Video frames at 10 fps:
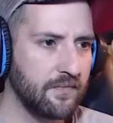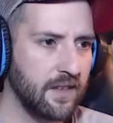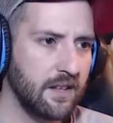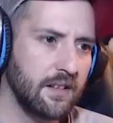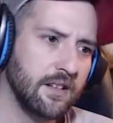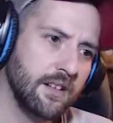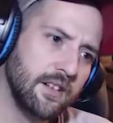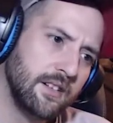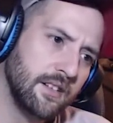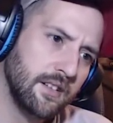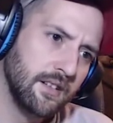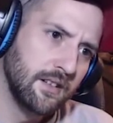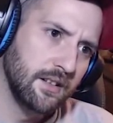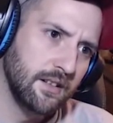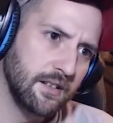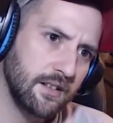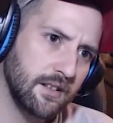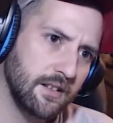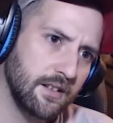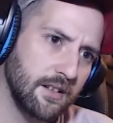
Nothing is said.